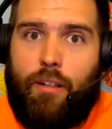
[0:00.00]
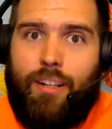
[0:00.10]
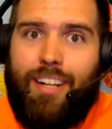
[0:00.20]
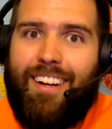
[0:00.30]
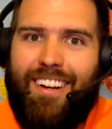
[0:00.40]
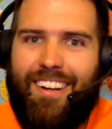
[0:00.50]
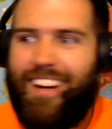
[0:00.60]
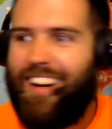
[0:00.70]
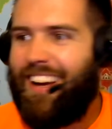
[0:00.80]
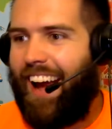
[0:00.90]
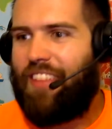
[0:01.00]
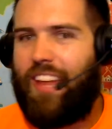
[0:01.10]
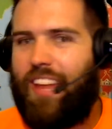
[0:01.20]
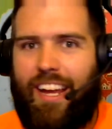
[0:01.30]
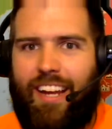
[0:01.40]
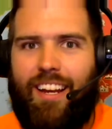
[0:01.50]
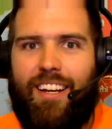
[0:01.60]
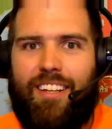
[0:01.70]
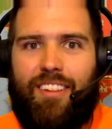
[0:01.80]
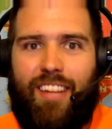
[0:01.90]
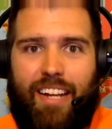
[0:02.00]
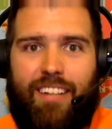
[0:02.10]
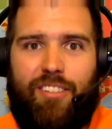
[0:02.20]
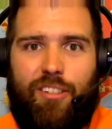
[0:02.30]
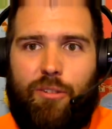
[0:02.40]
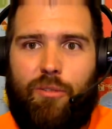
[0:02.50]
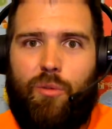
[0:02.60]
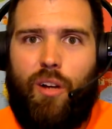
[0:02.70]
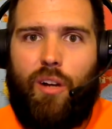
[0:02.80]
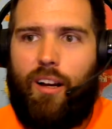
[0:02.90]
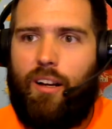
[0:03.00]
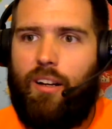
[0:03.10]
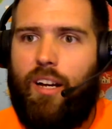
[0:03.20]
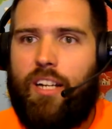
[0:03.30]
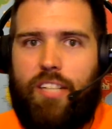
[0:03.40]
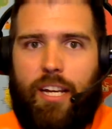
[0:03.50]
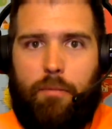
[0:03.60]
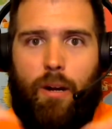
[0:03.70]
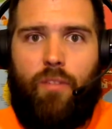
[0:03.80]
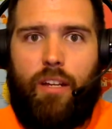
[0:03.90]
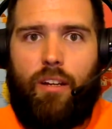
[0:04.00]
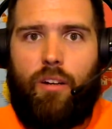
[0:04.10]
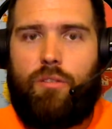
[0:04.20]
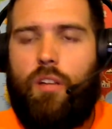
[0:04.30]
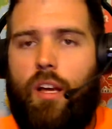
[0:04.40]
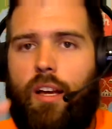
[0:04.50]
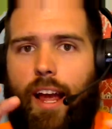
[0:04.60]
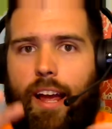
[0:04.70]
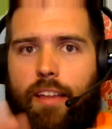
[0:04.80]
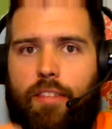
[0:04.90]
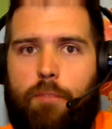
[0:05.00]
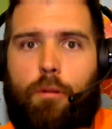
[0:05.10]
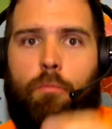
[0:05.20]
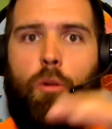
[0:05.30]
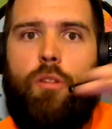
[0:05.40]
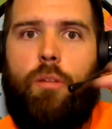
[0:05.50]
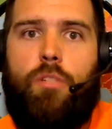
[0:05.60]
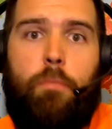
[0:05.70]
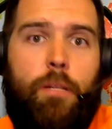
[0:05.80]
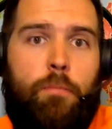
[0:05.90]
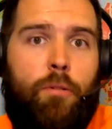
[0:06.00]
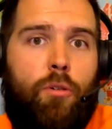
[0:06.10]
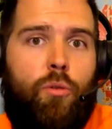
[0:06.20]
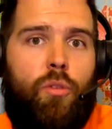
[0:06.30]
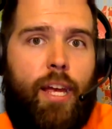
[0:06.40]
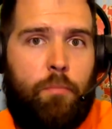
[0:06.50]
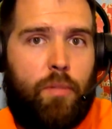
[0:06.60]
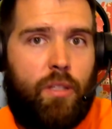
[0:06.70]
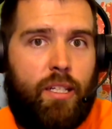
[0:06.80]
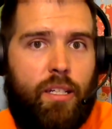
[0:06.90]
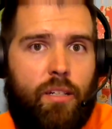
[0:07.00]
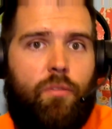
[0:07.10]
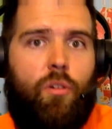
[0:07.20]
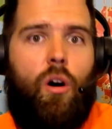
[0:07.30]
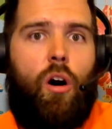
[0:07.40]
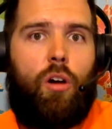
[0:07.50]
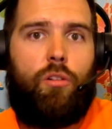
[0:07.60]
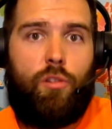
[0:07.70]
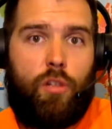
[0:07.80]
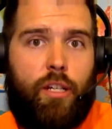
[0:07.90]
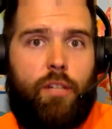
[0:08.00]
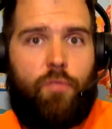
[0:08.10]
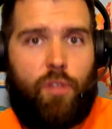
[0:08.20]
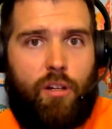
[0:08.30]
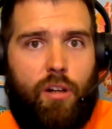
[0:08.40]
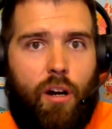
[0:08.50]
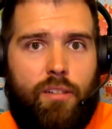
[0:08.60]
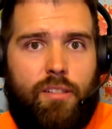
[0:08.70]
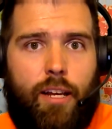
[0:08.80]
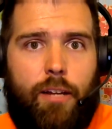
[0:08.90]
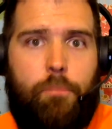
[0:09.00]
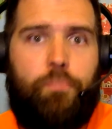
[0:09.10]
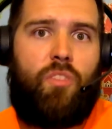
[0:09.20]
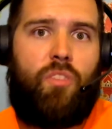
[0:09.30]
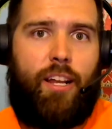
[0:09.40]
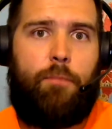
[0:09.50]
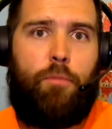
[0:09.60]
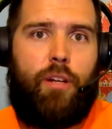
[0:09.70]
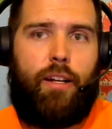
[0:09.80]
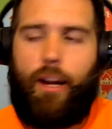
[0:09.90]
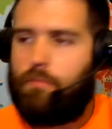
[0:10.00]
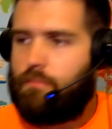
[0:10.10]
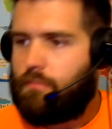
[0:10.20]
and they like to uh, take my videos and then promote them to people who they believe are looking for the content that I'm putting out.